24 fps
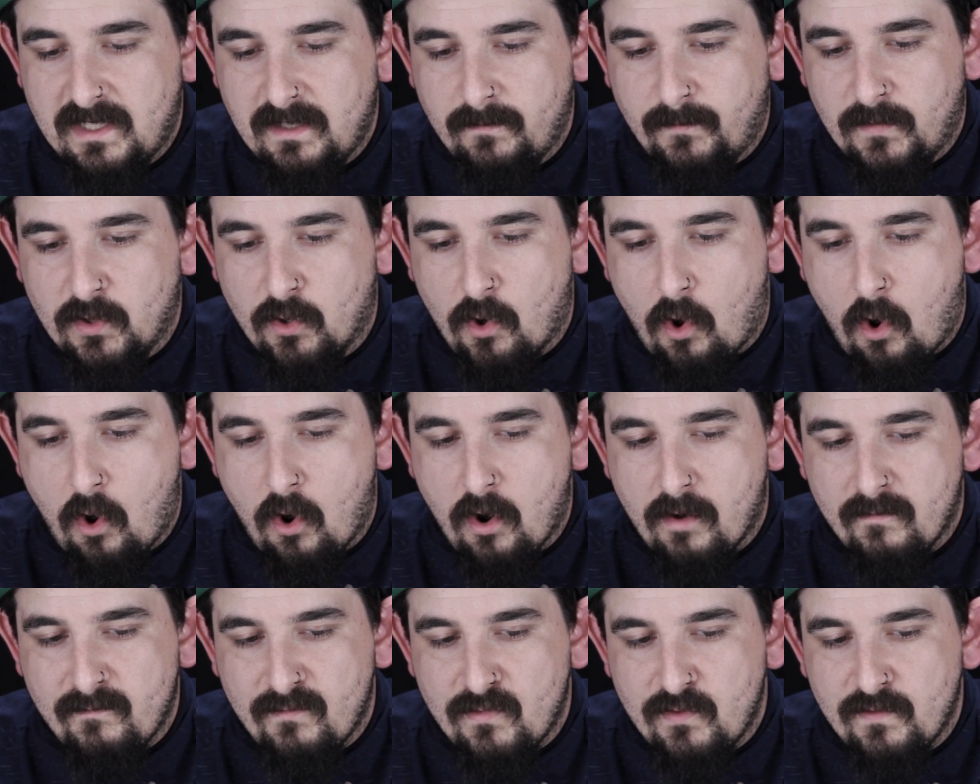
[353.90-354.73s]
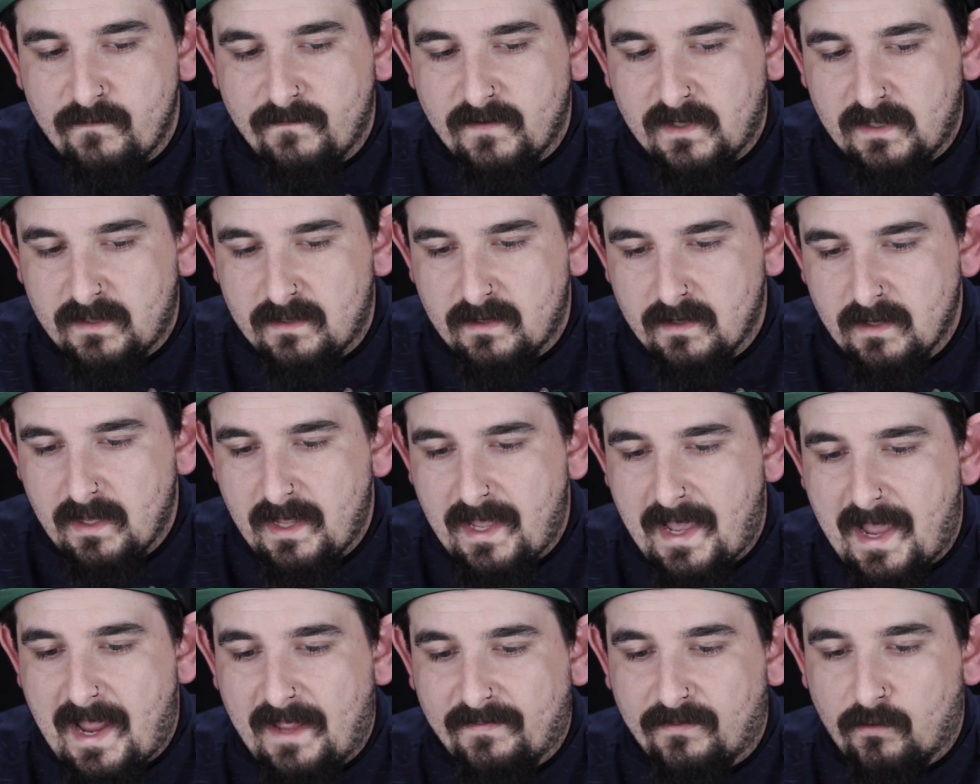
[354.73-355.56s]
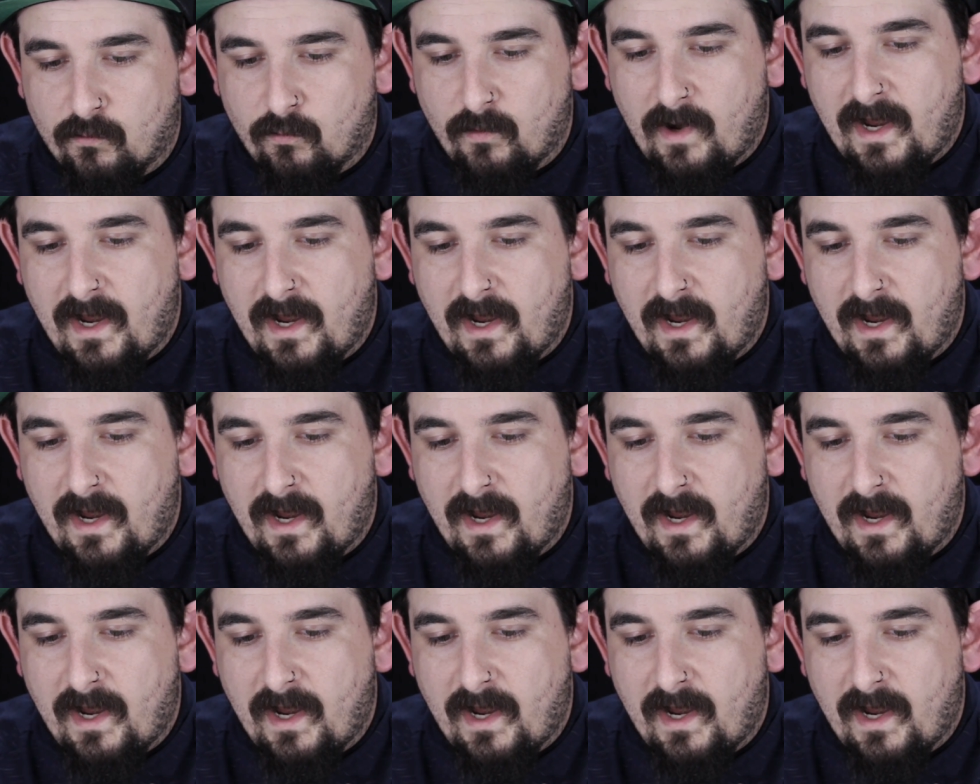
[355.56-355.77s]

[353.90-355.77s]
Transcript: keep your arm moving at the